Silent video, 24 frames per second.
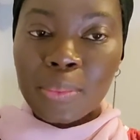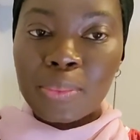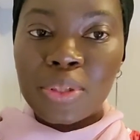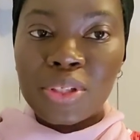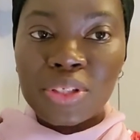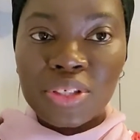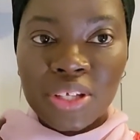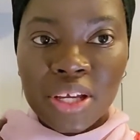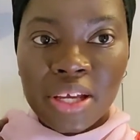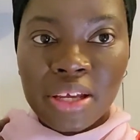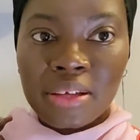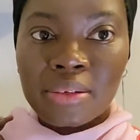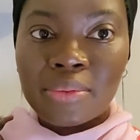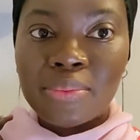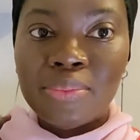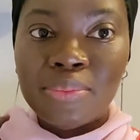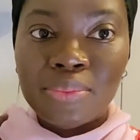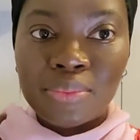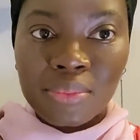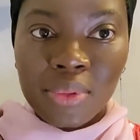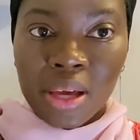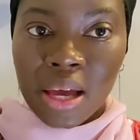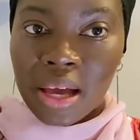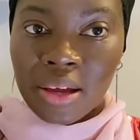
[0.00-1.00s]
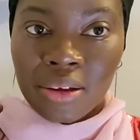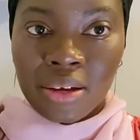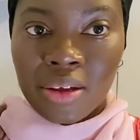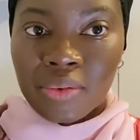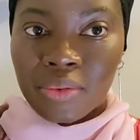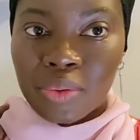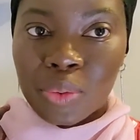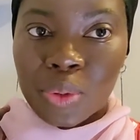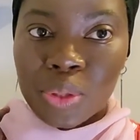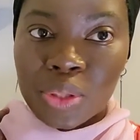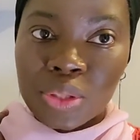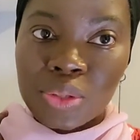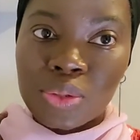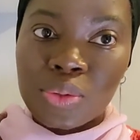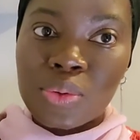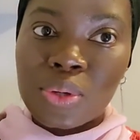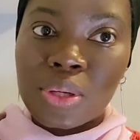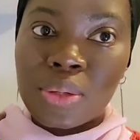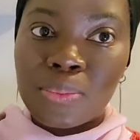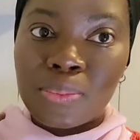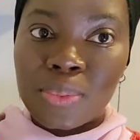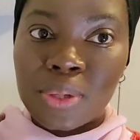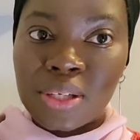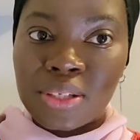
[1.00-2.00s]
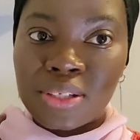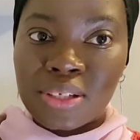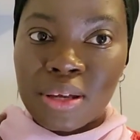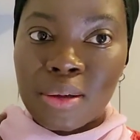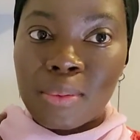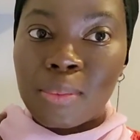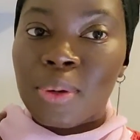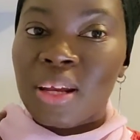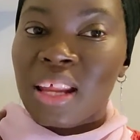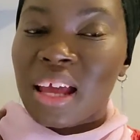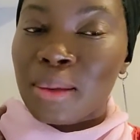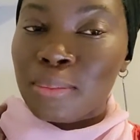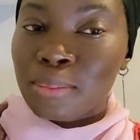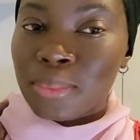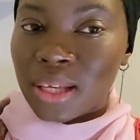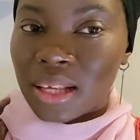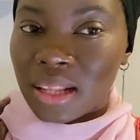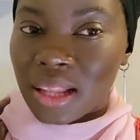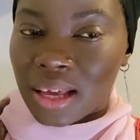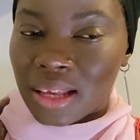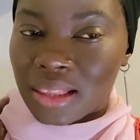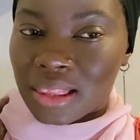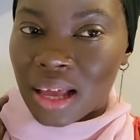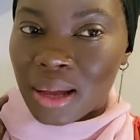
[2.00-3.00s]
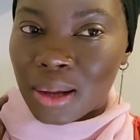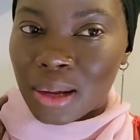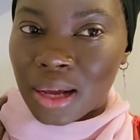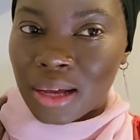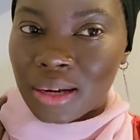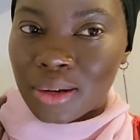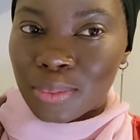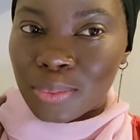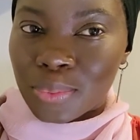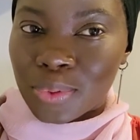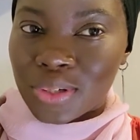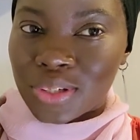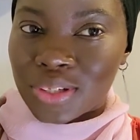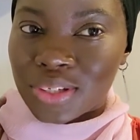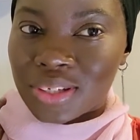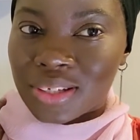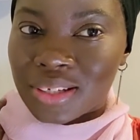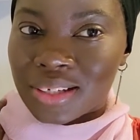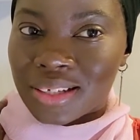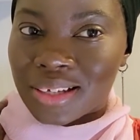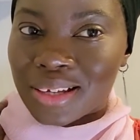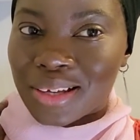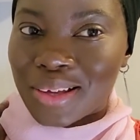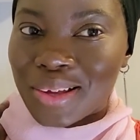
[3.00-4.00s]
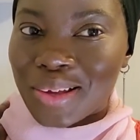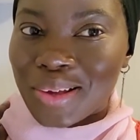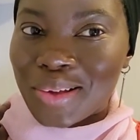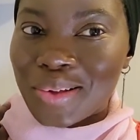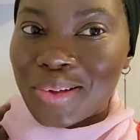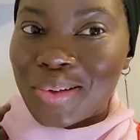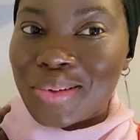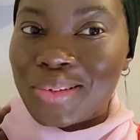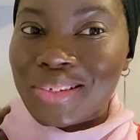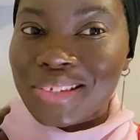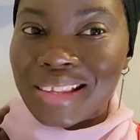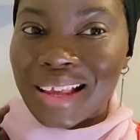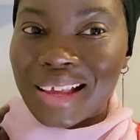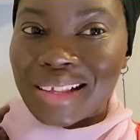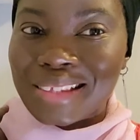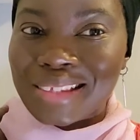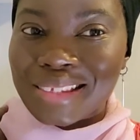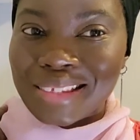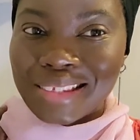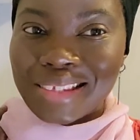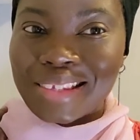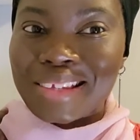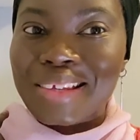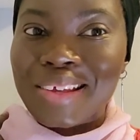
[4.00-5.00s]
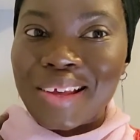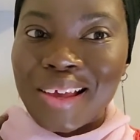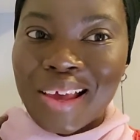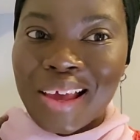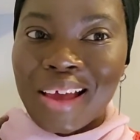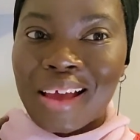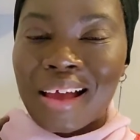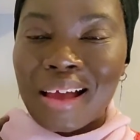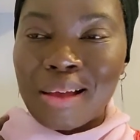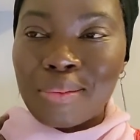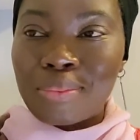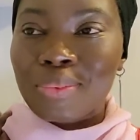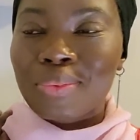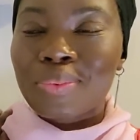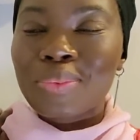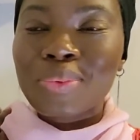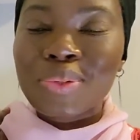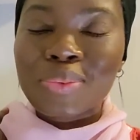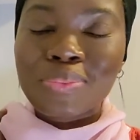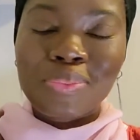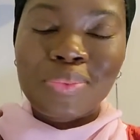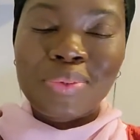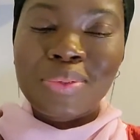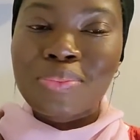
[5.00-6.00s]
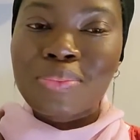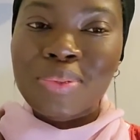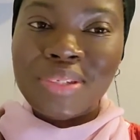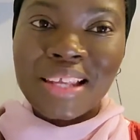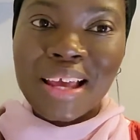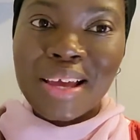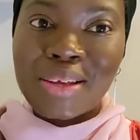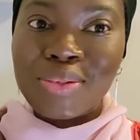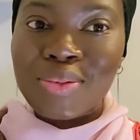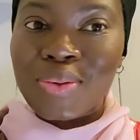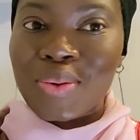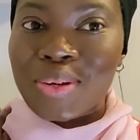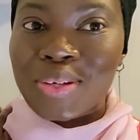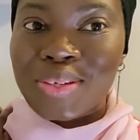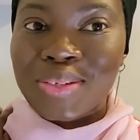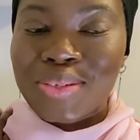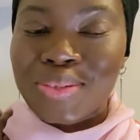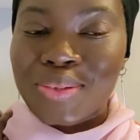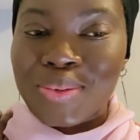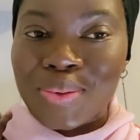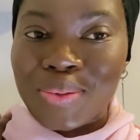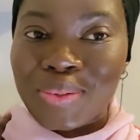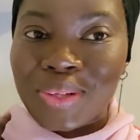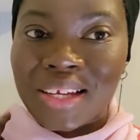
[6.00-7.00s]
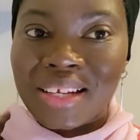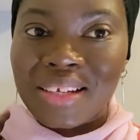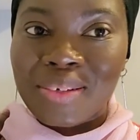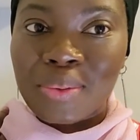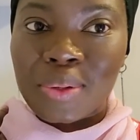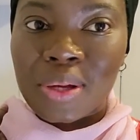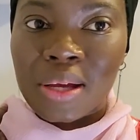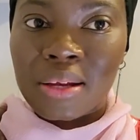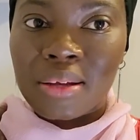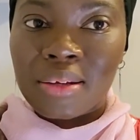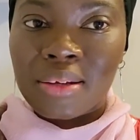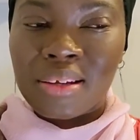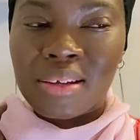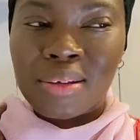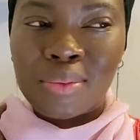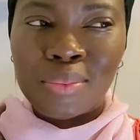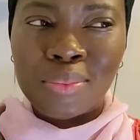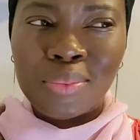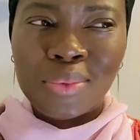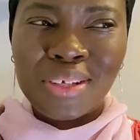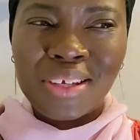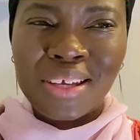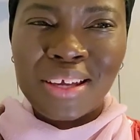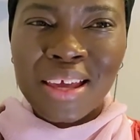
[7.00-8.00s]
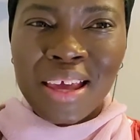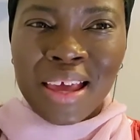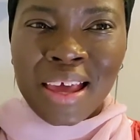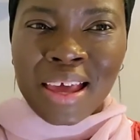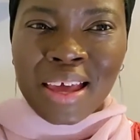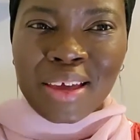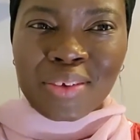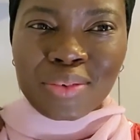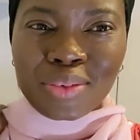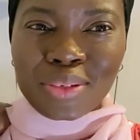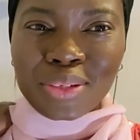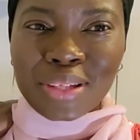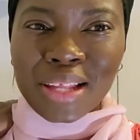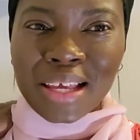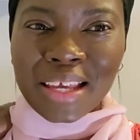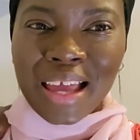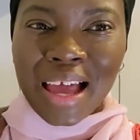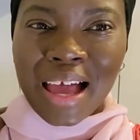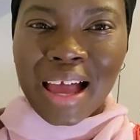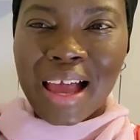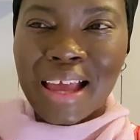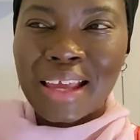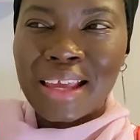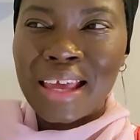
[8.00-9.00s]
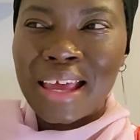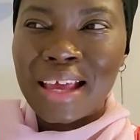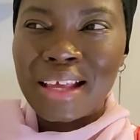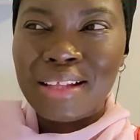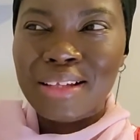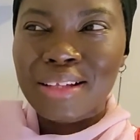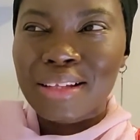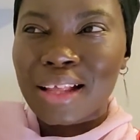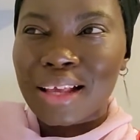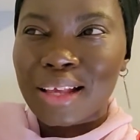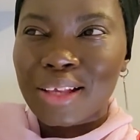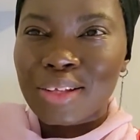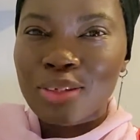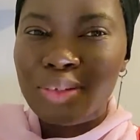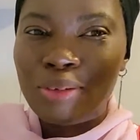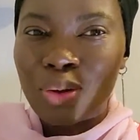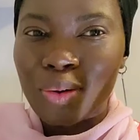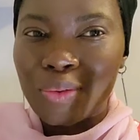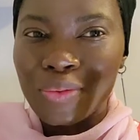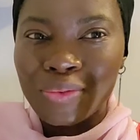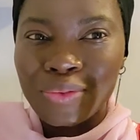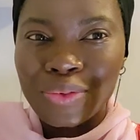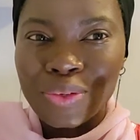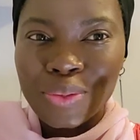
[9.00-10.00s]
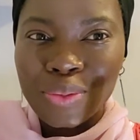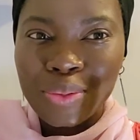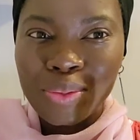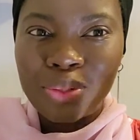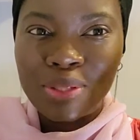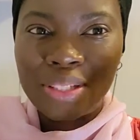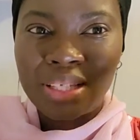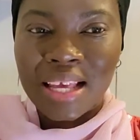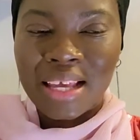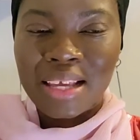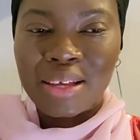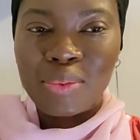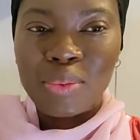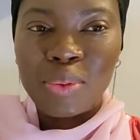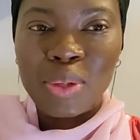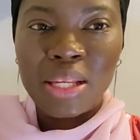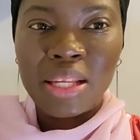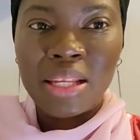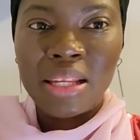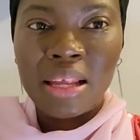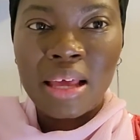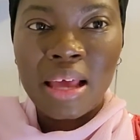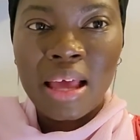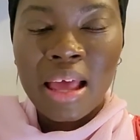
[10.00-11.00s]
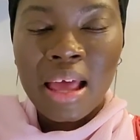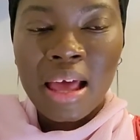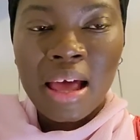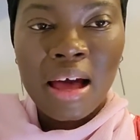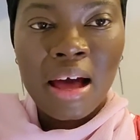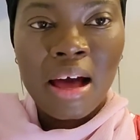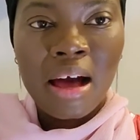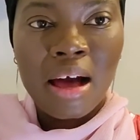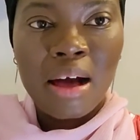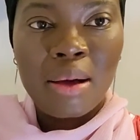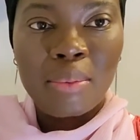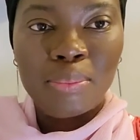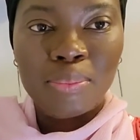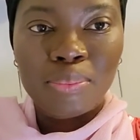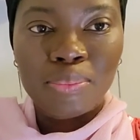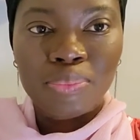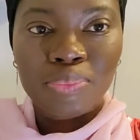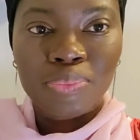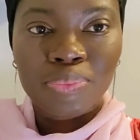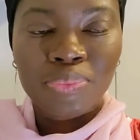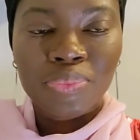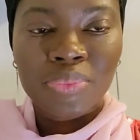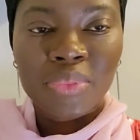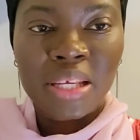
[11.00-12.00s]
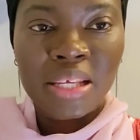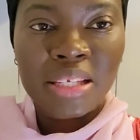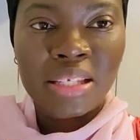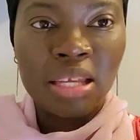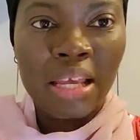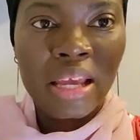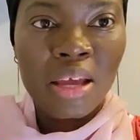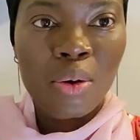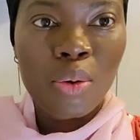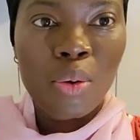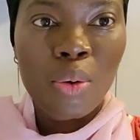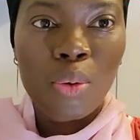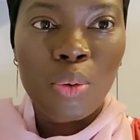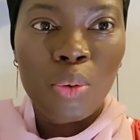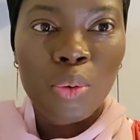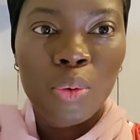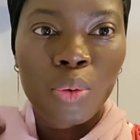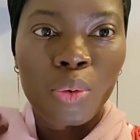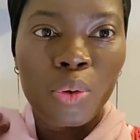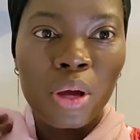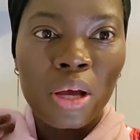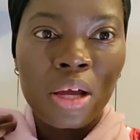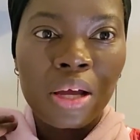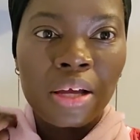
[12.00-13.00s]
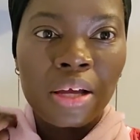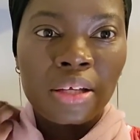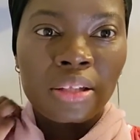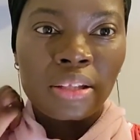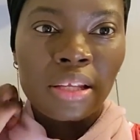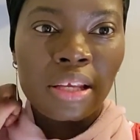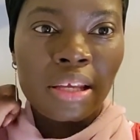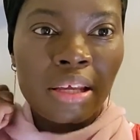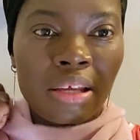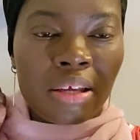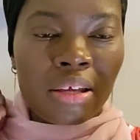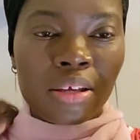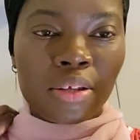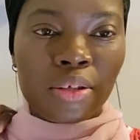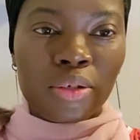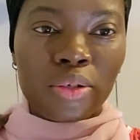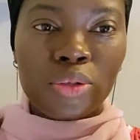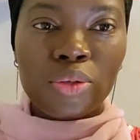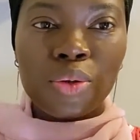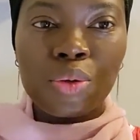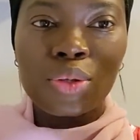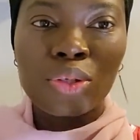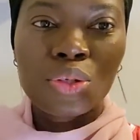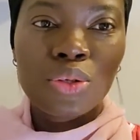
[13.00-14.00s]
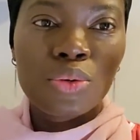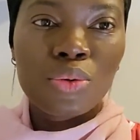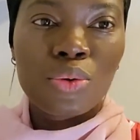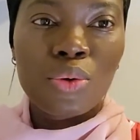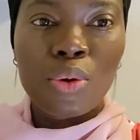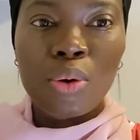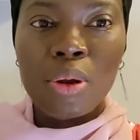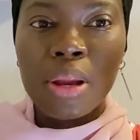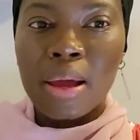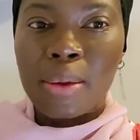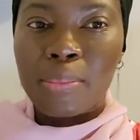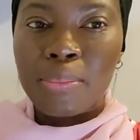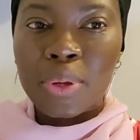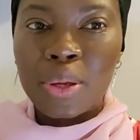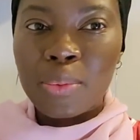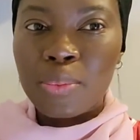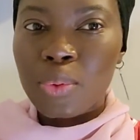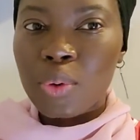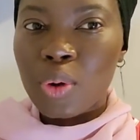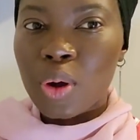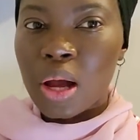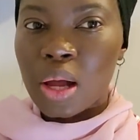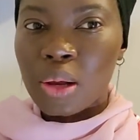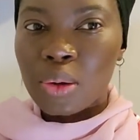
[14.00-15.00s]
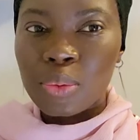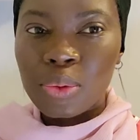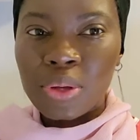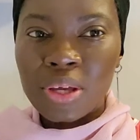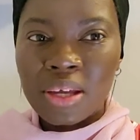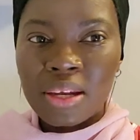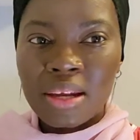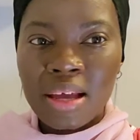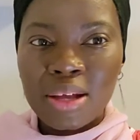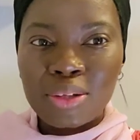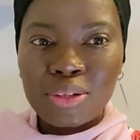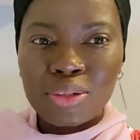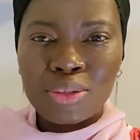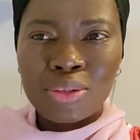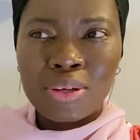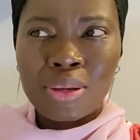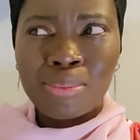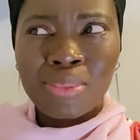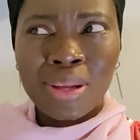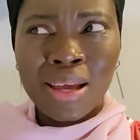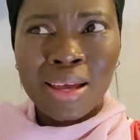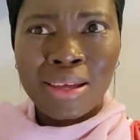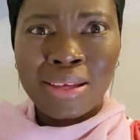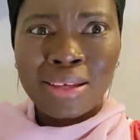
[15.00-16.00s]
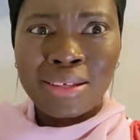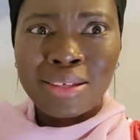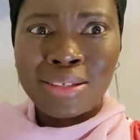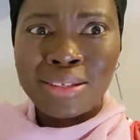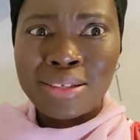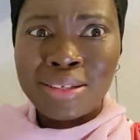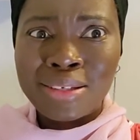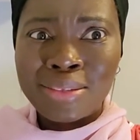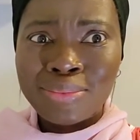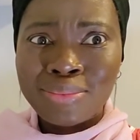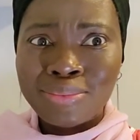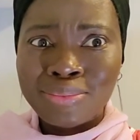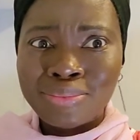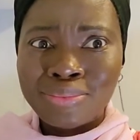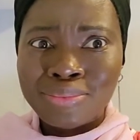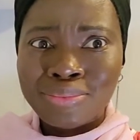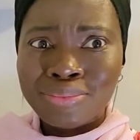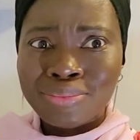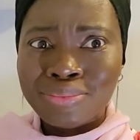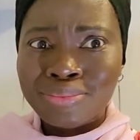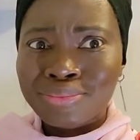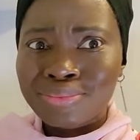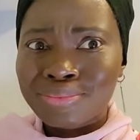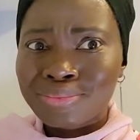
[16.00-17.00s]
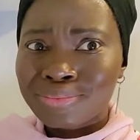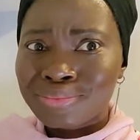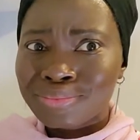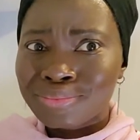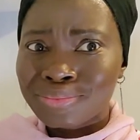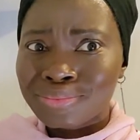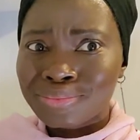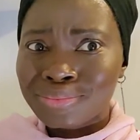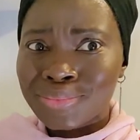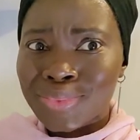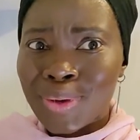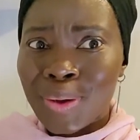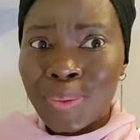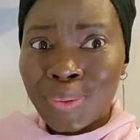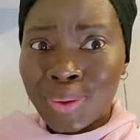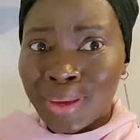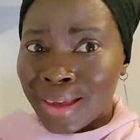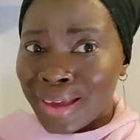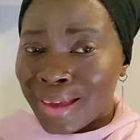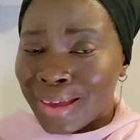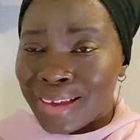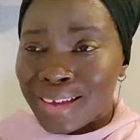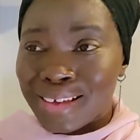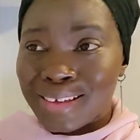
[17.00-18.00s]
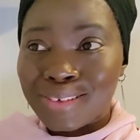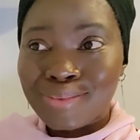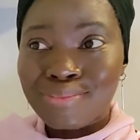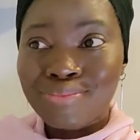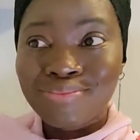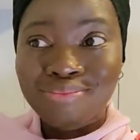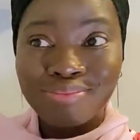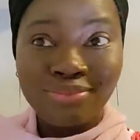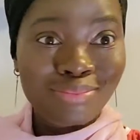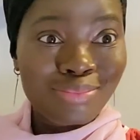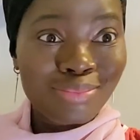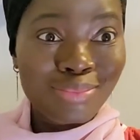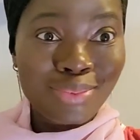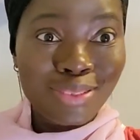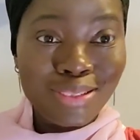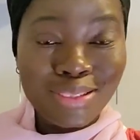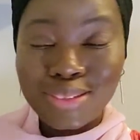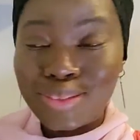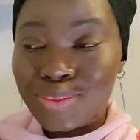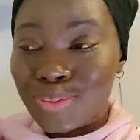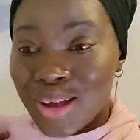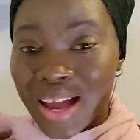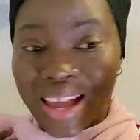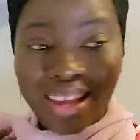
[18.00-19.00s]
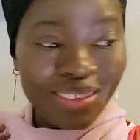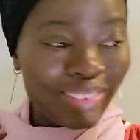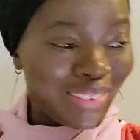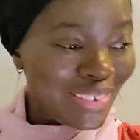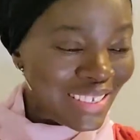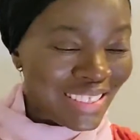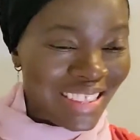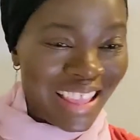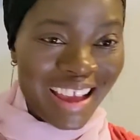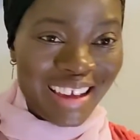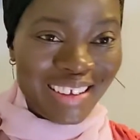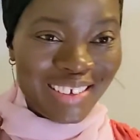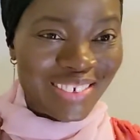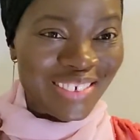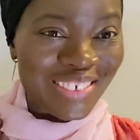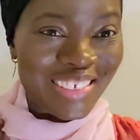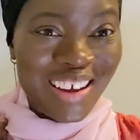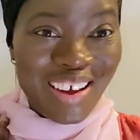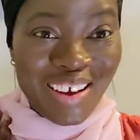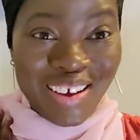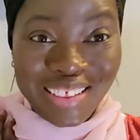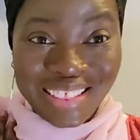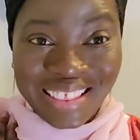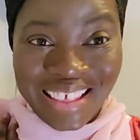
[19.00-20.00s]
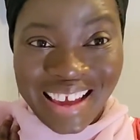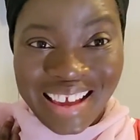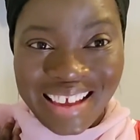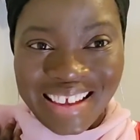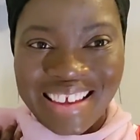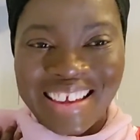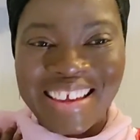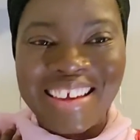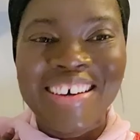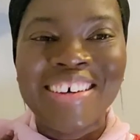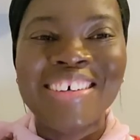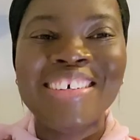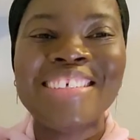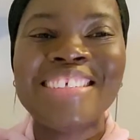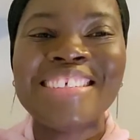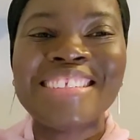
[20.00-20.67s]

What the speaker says: PJ, but I'd be like that kind of person, because that's, I don't know, besides you're in school anyway, and even like I get like confused, like when they say, oh, they don't, you know, that people are looking at you, I'm like, okay, do I look that good? Oh, thank you.